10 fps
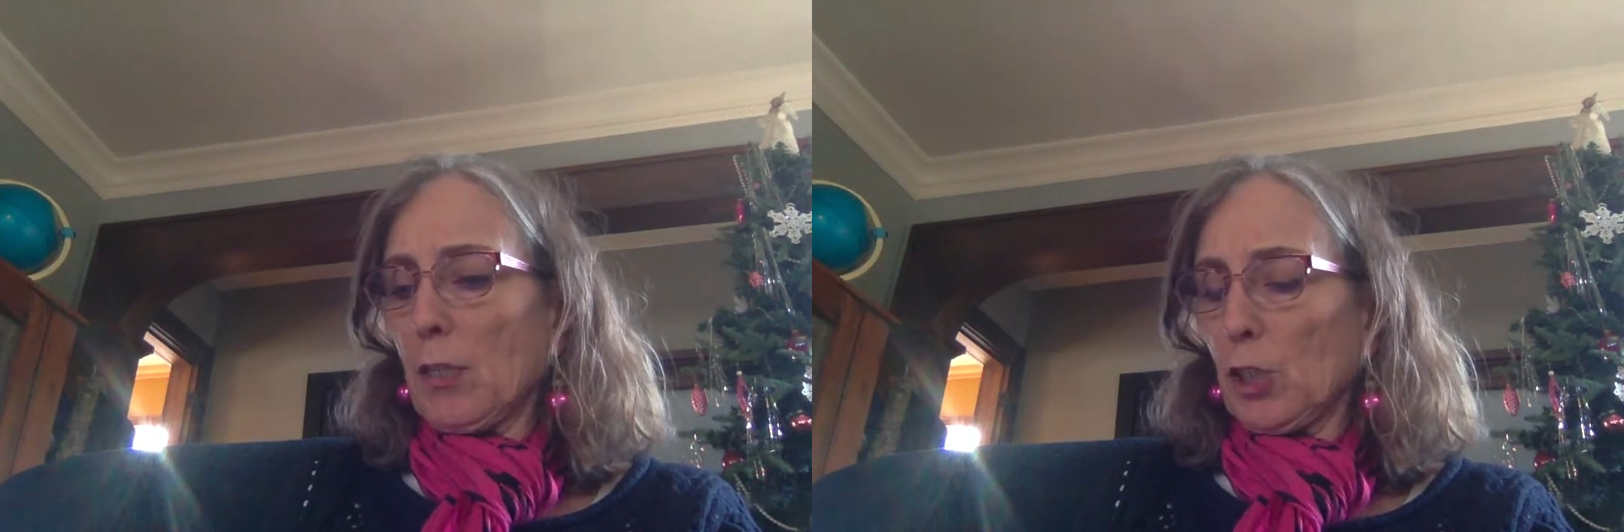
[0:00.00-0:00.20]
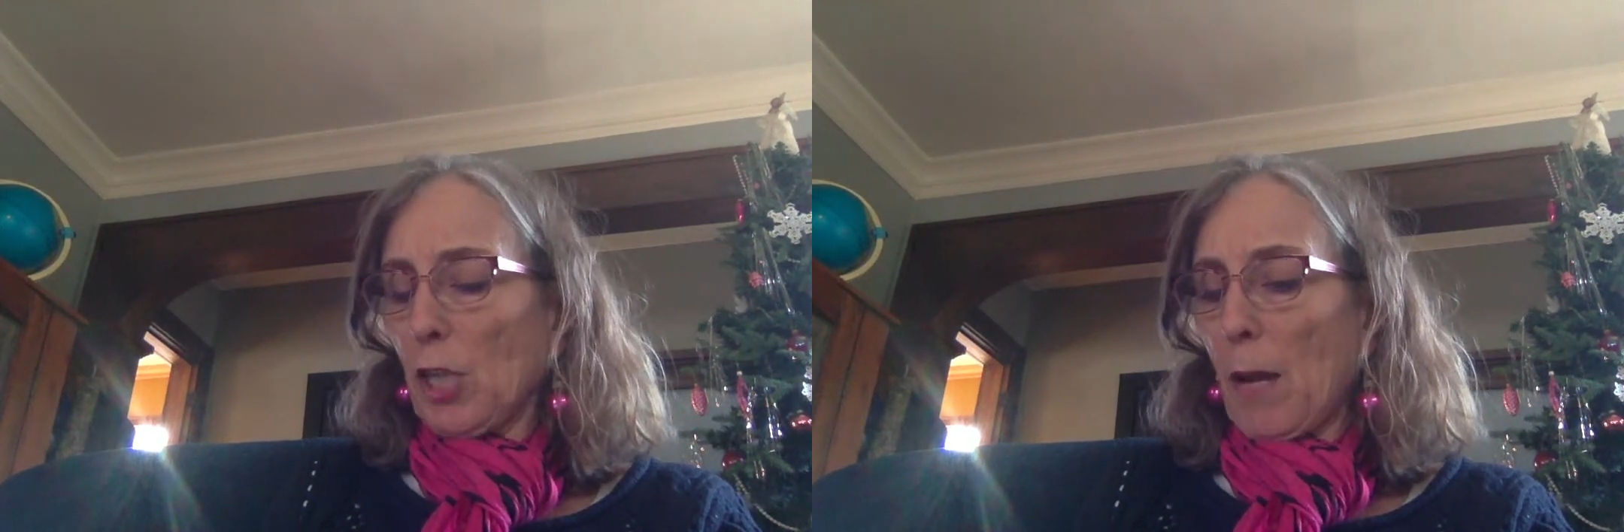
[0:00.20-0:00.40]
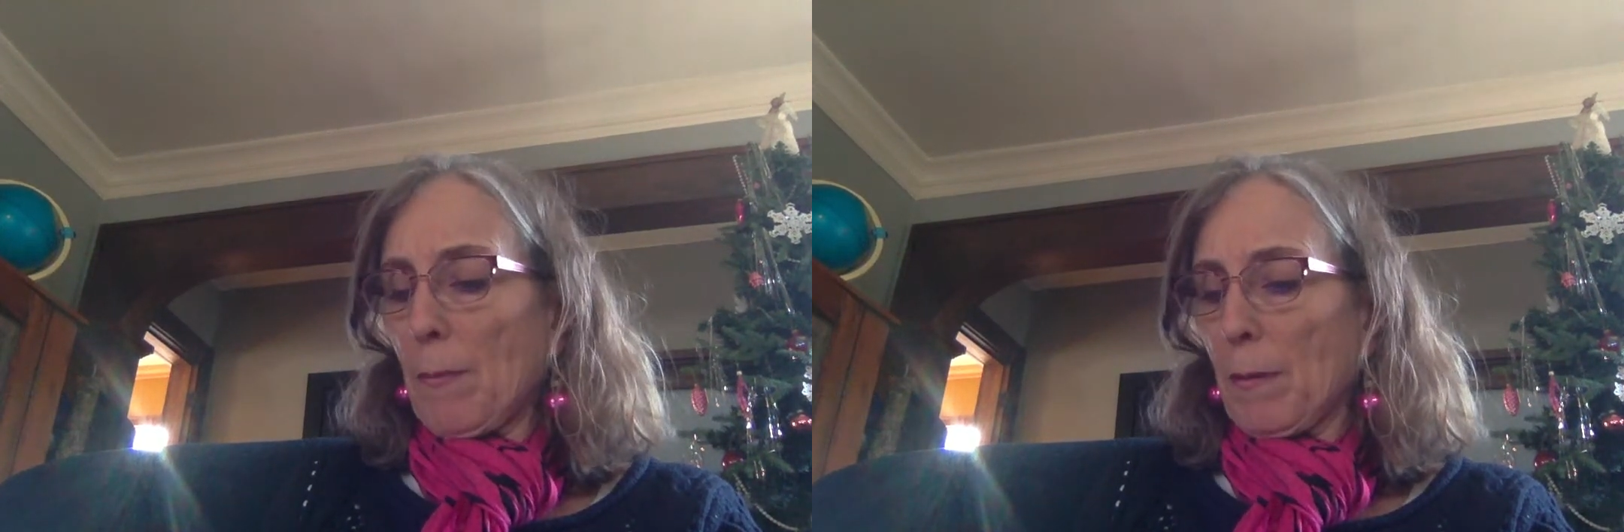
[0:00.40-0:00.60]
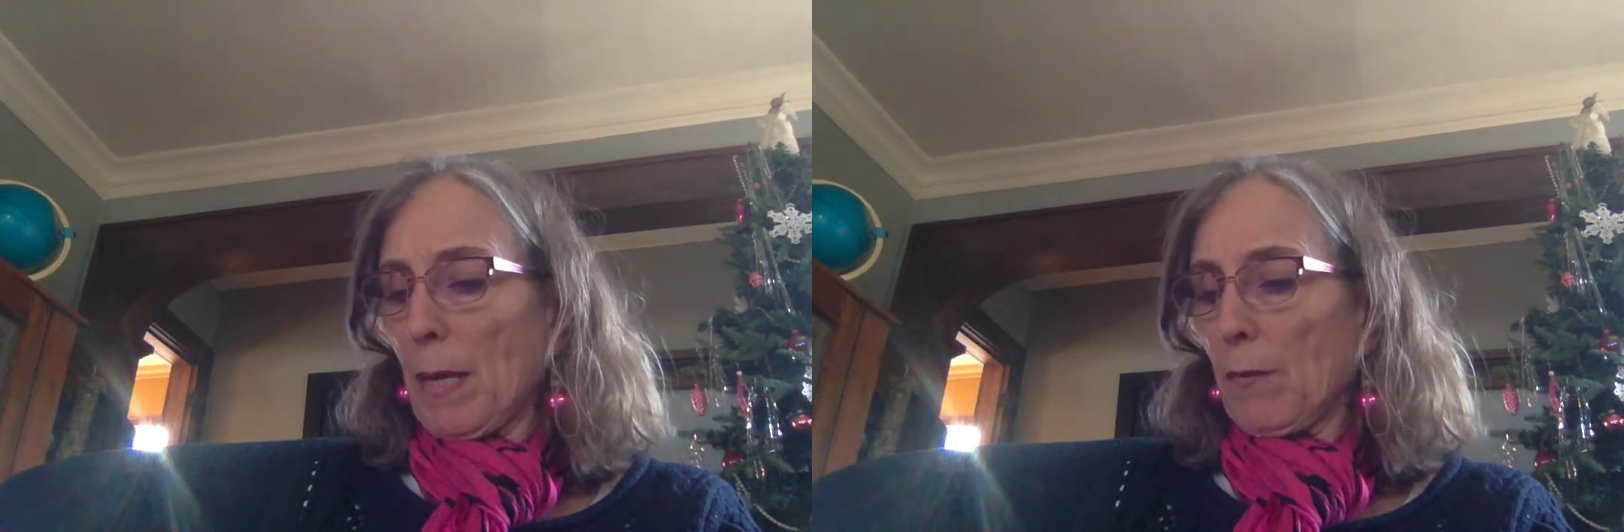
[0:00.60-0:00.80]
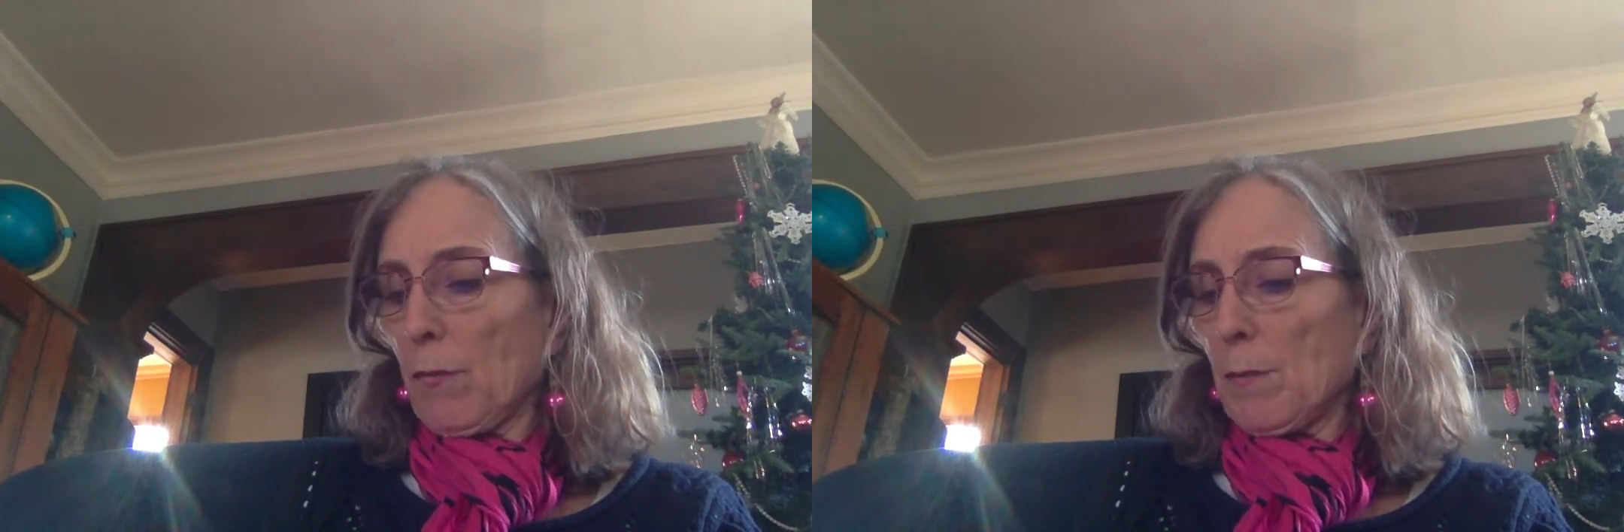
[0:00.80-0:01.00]
her shopping
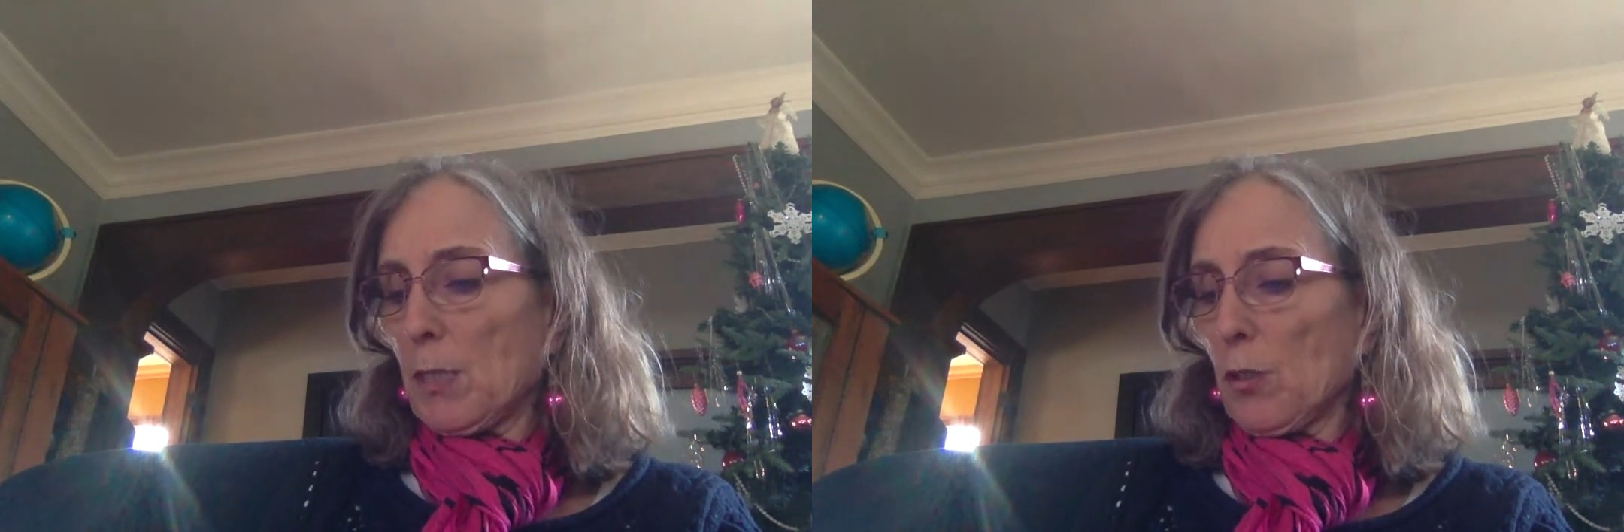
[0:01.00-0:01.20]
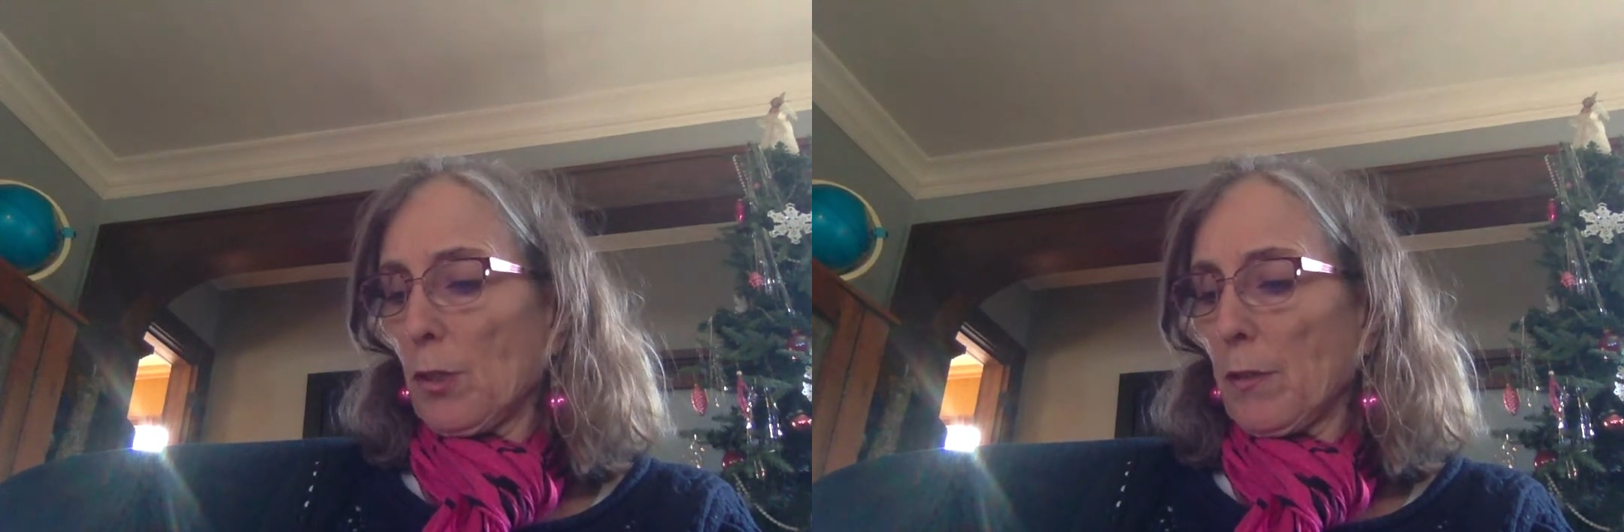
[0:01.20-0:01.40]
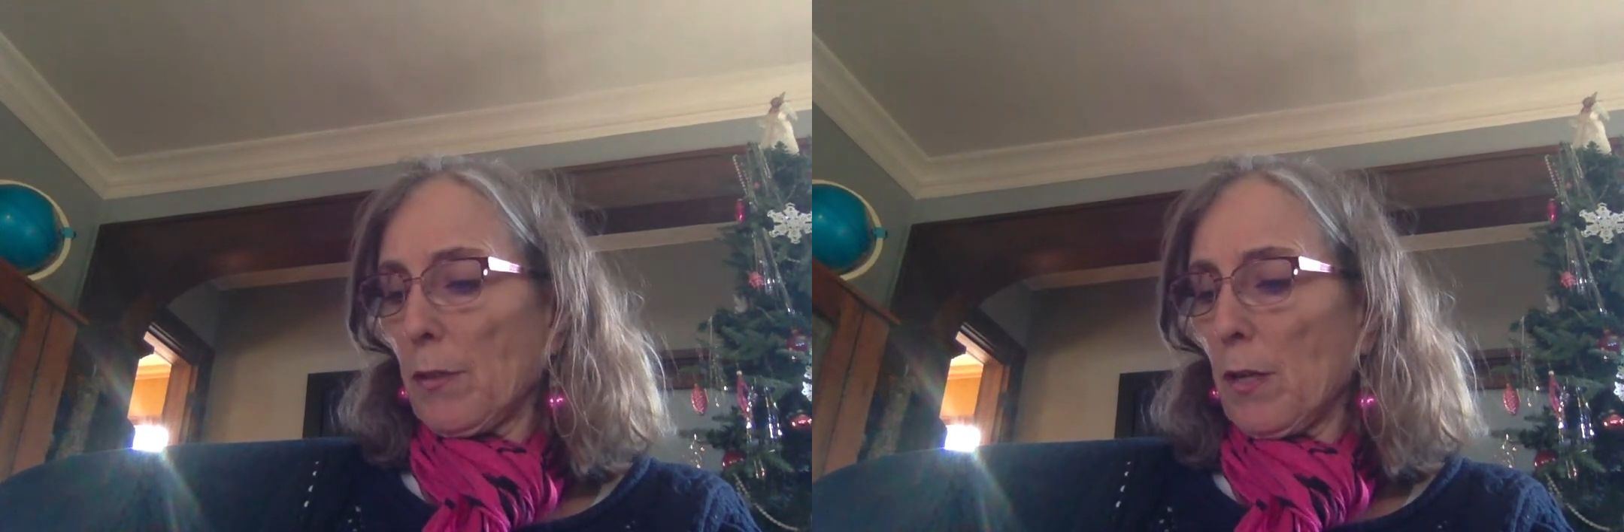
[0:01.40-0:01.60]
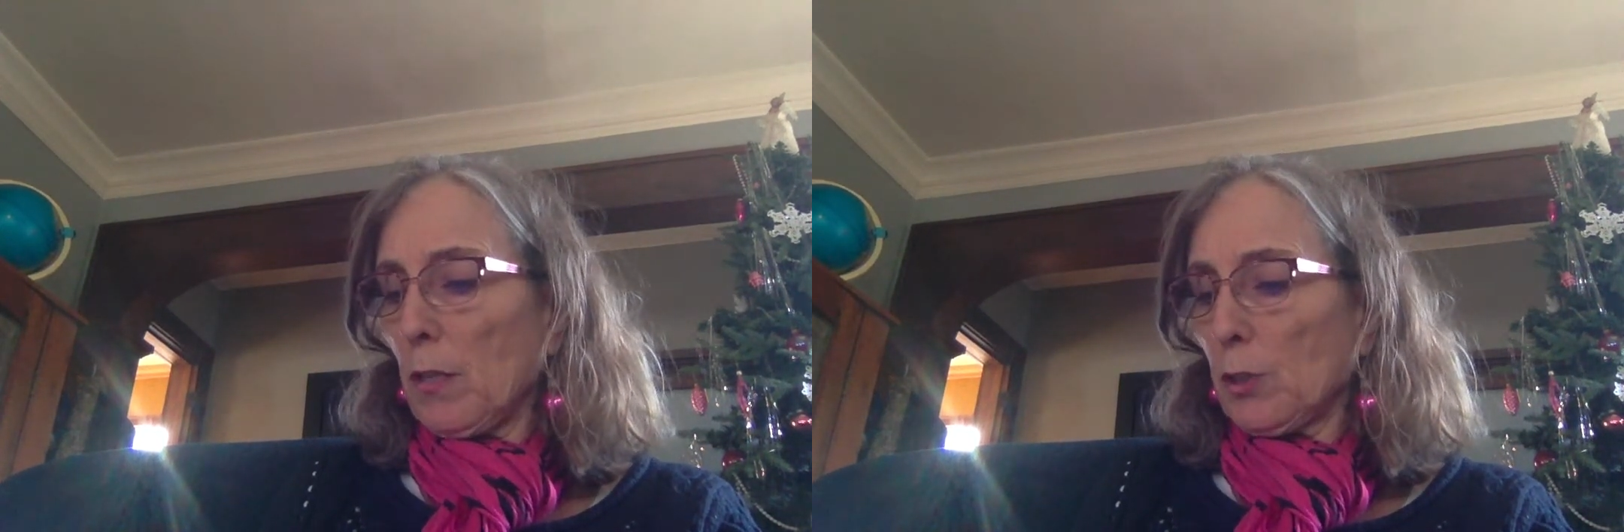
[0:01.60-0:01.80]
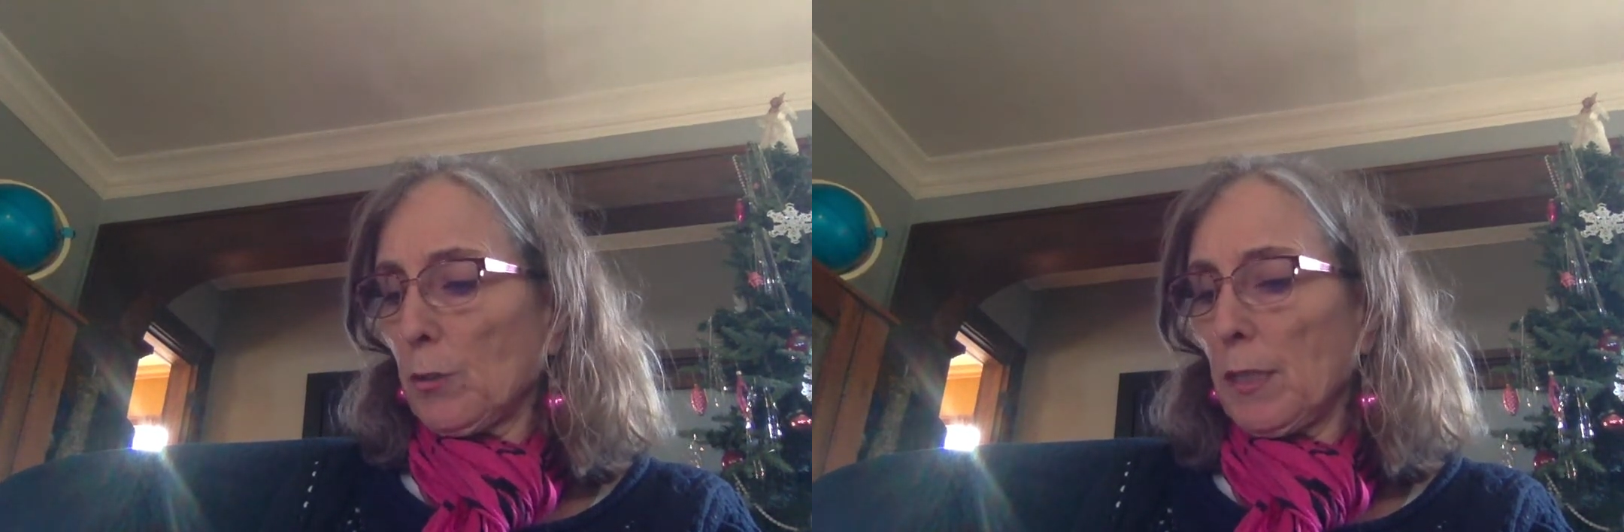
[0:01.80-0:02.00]
bag from its hook on the
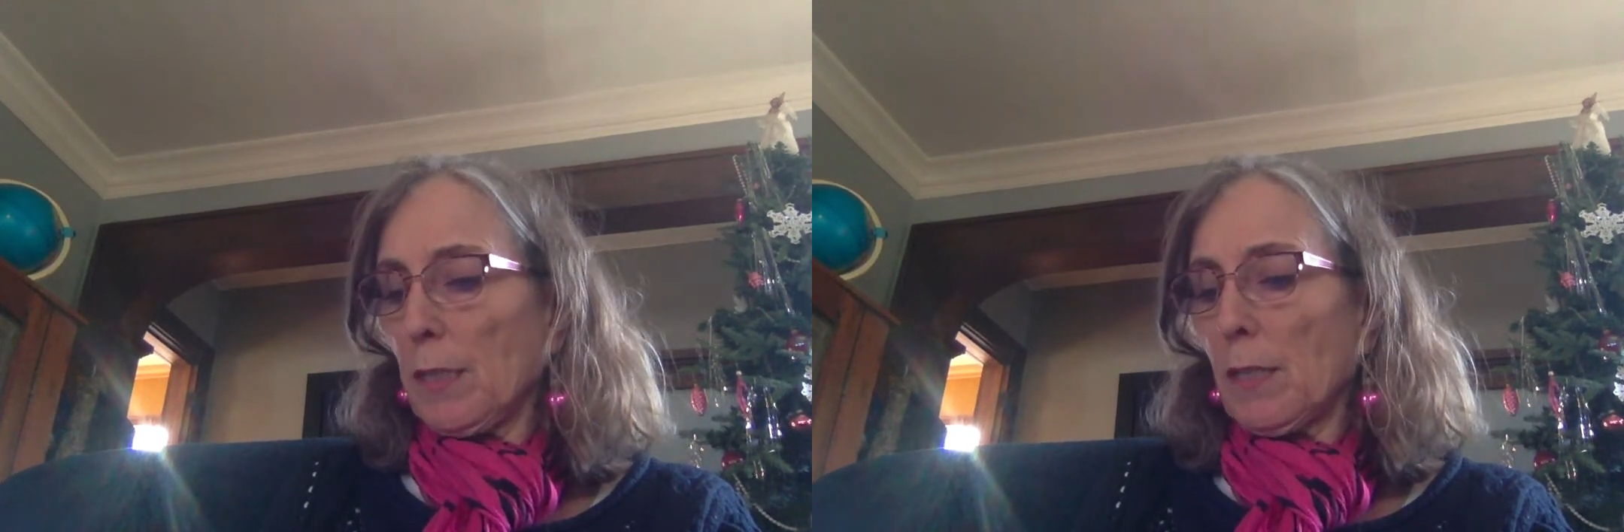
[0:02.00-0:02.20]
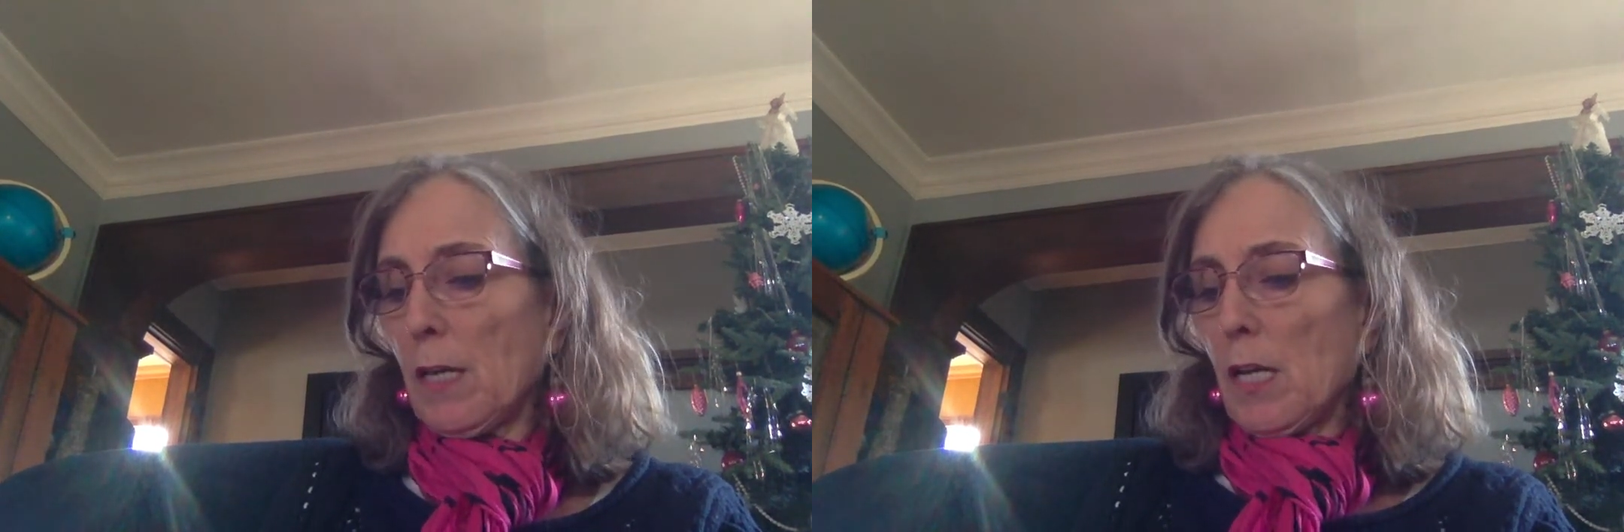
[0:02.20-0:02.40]
hall tree.